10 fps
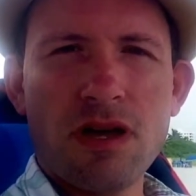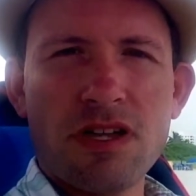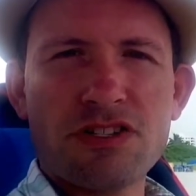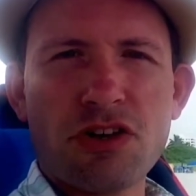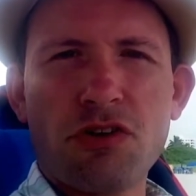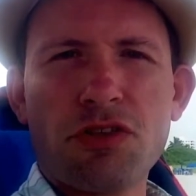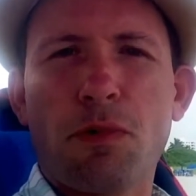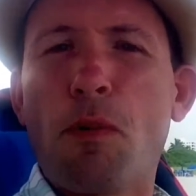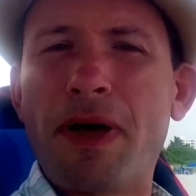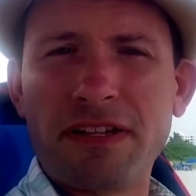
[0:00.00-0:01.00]
So the
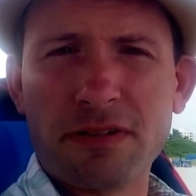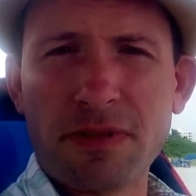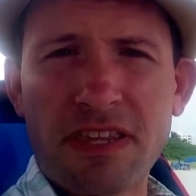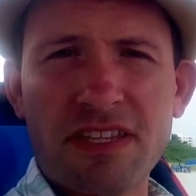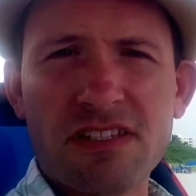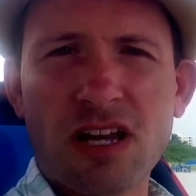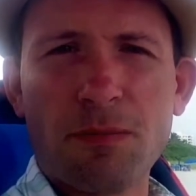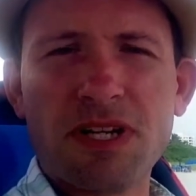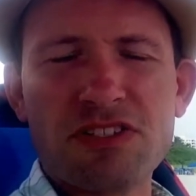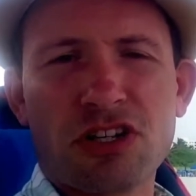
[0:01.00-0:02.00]
momentum that these
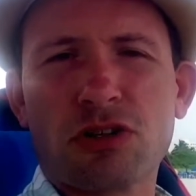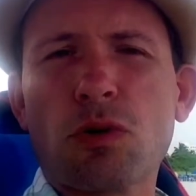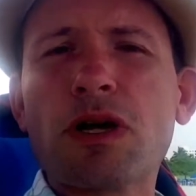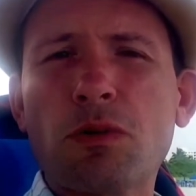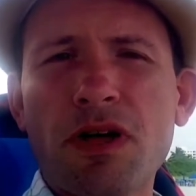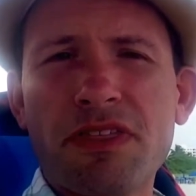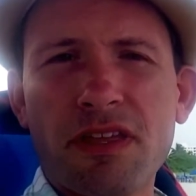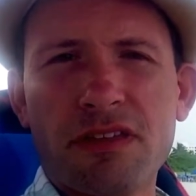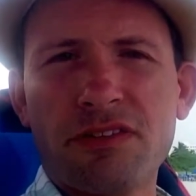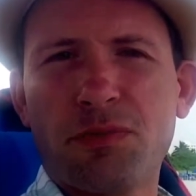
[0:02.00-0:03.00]
companies are going with
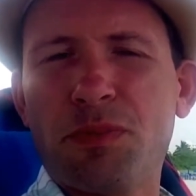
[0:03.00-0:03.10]
is